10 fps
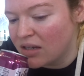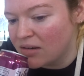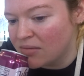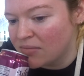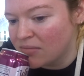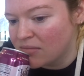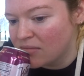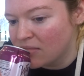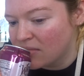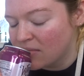in
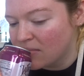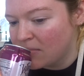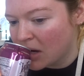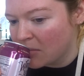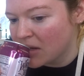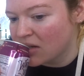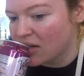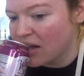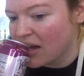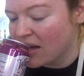
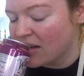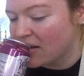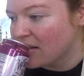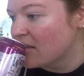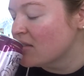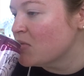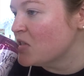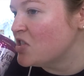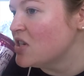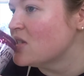buttermilk and too
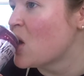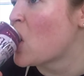much cheese.